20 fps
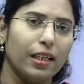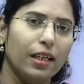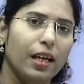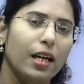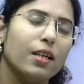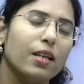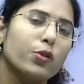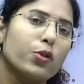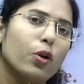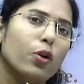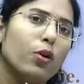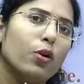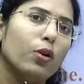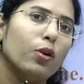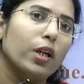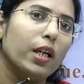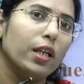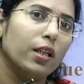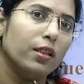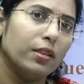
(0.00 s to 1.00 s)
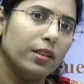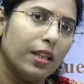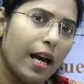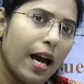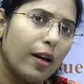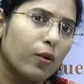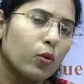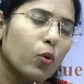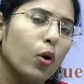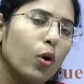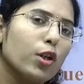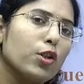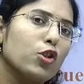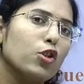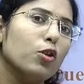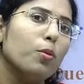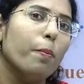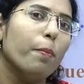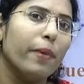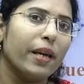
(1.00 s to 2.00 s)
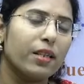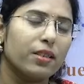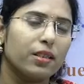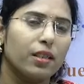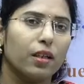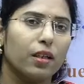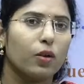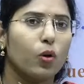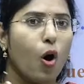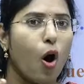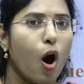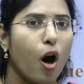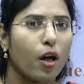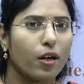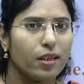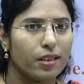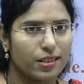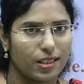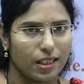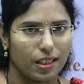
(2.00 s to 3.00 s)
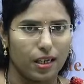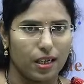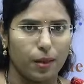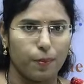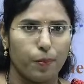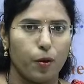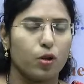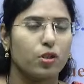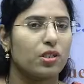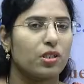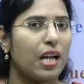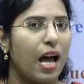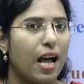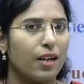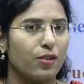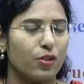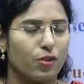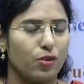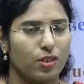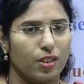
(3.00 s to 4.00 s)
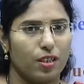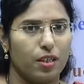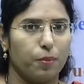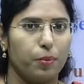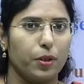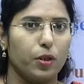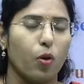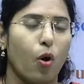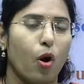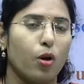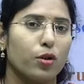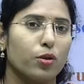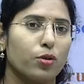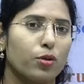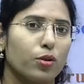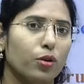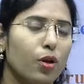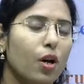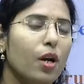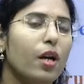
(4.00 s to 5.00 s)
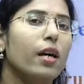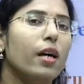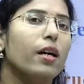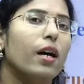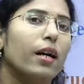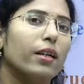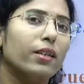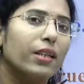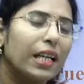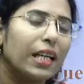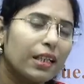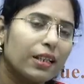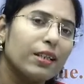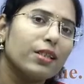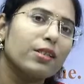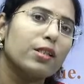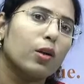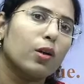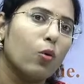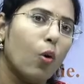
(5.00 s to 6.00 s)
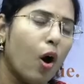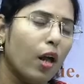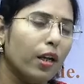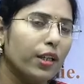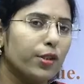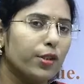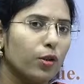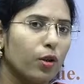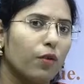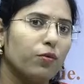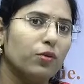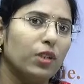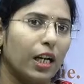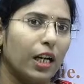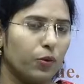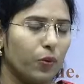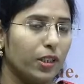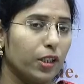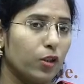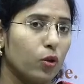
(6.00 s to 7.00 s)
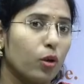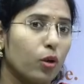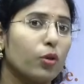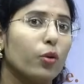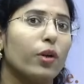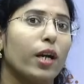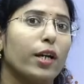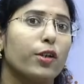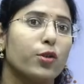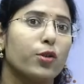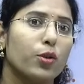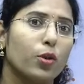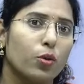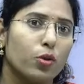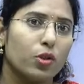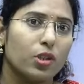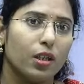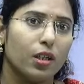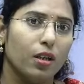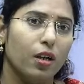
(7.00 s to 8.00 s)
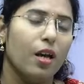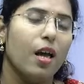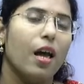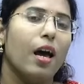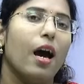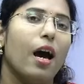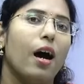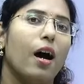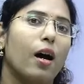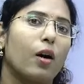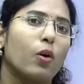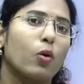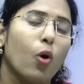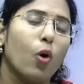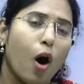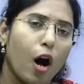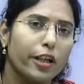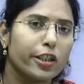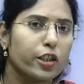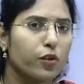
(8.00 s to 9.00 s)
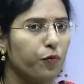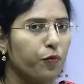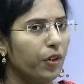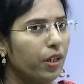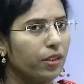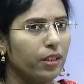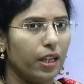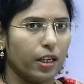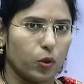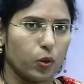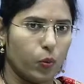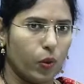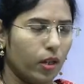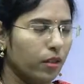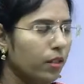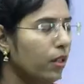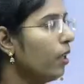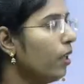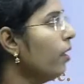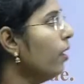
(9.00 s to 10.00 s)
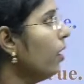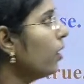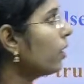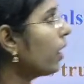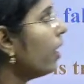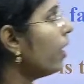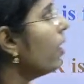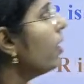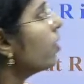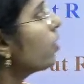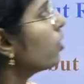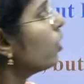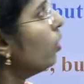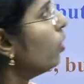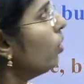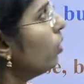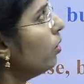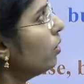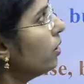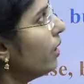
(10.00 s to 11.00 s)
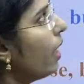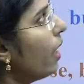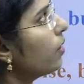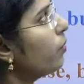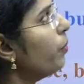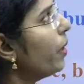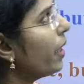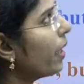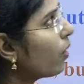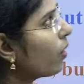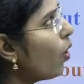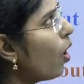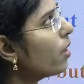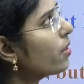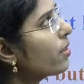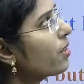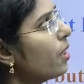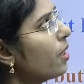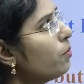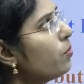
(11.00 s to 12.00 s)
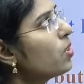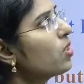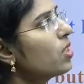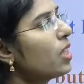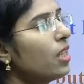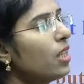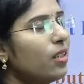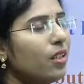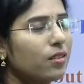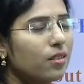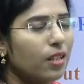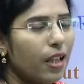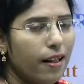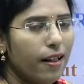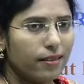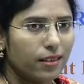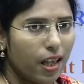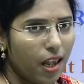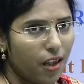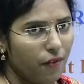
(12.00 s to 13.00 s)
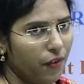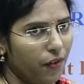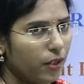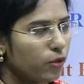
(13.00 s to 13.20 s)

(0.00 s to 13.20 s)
so they are going to mix the corn syrup or starch syrup in order to decrease the quality of that one, in order to reduce the cost for that one. Okay. So, that may cause some serious health effects